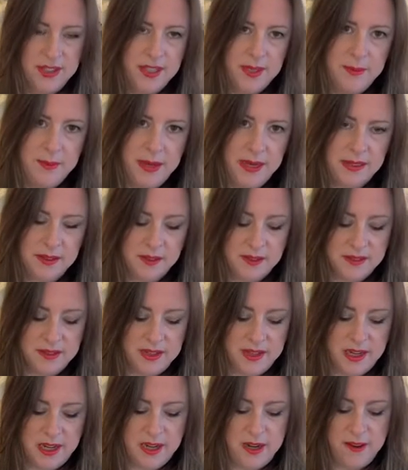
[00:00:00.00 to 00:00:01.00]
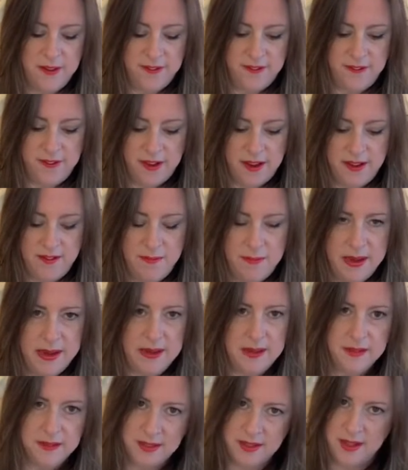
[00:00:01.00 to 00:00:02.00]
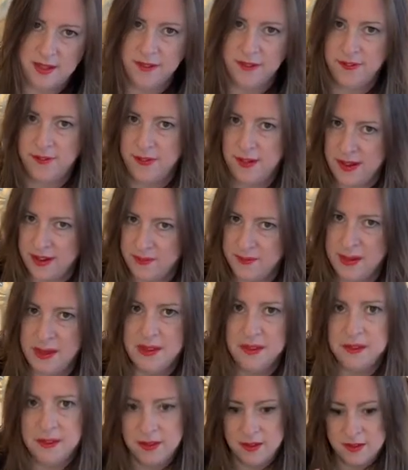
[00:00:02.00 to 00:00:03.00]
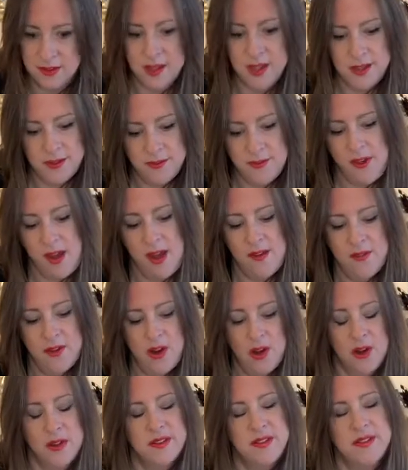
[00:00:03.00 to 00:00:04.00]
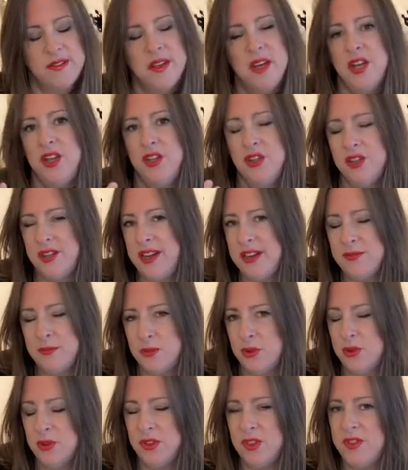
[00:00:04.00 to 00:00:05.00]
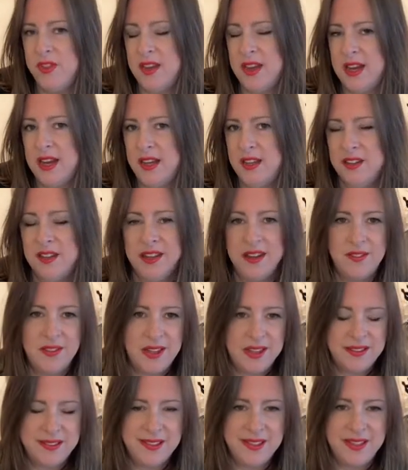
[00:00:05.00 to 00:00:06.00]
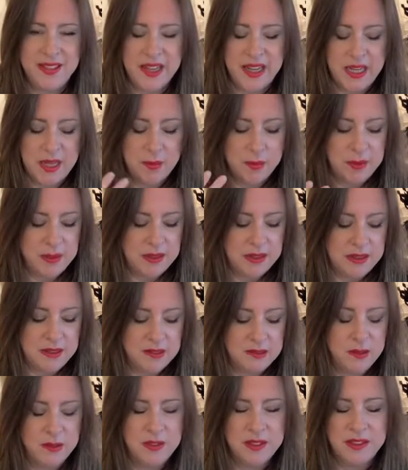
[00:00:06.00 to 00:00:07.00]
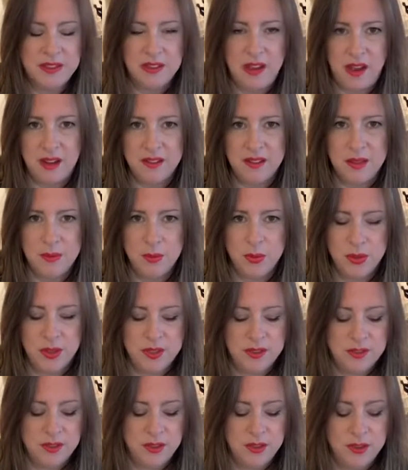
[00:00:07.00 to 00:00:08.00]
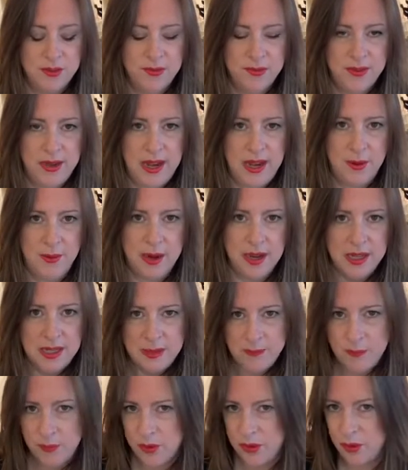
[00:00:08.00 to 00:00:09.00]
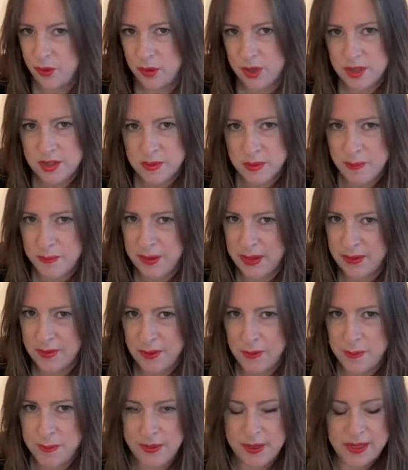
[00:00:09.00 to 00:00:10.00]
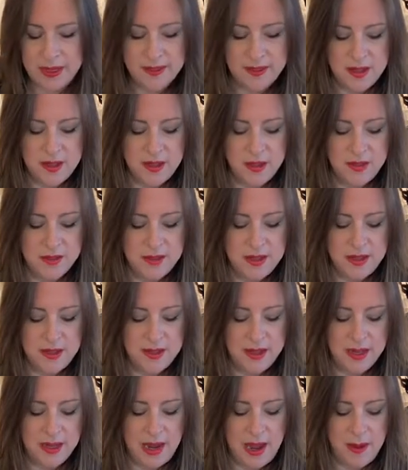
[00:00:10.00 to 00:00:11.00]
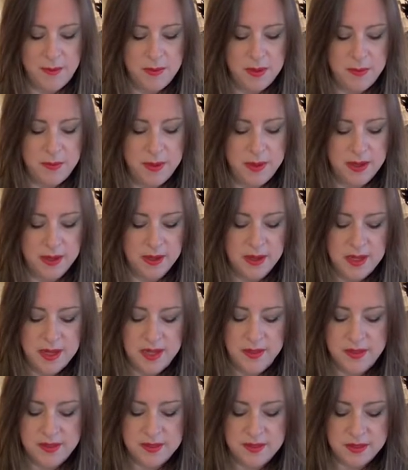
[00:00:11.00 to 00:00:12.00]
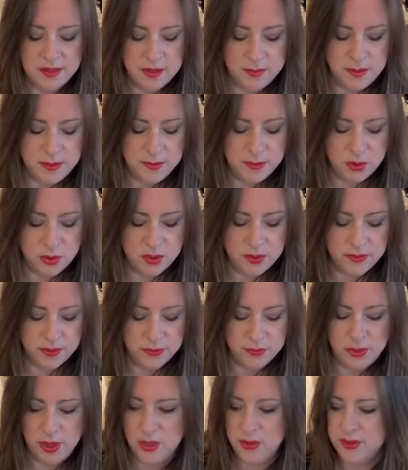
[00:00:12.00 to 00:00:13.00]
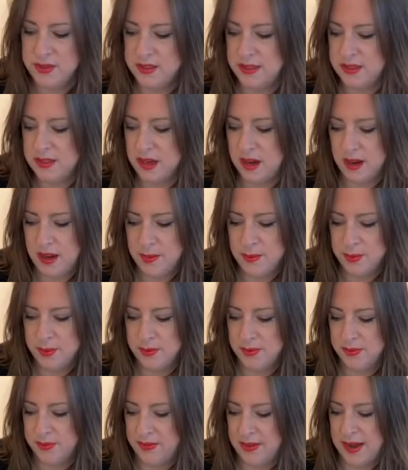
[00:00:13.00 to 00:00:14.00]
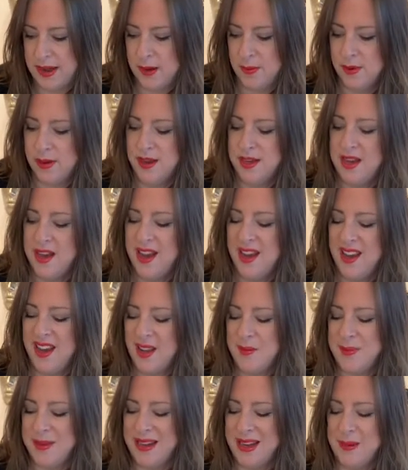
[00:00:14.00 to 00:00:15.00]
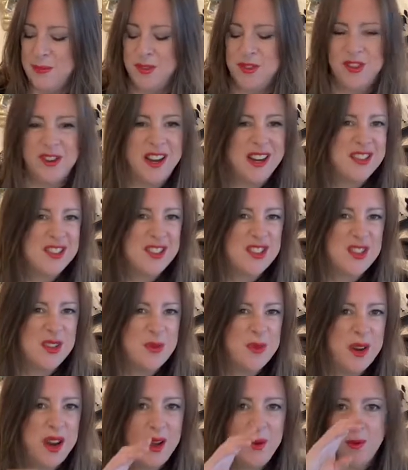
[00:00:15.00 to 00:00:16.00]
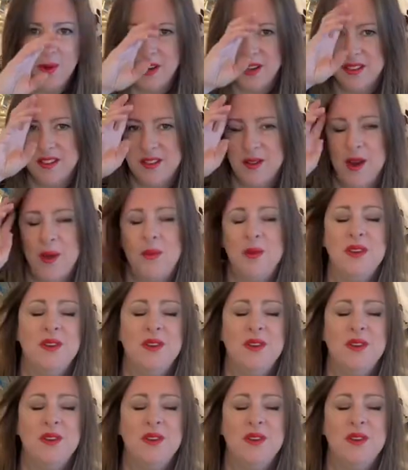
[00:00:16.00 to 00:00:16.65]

petals and another 5 petals, another 5 petals in 5 lots. You can have more than that, you can have less than that, but that sort of a starting point is a good flower. So you want it to be bigger and bigger, then that can be bigger. This is going to be more of a rosy type flower. I like being abstract and doing what I want, so I wouldn't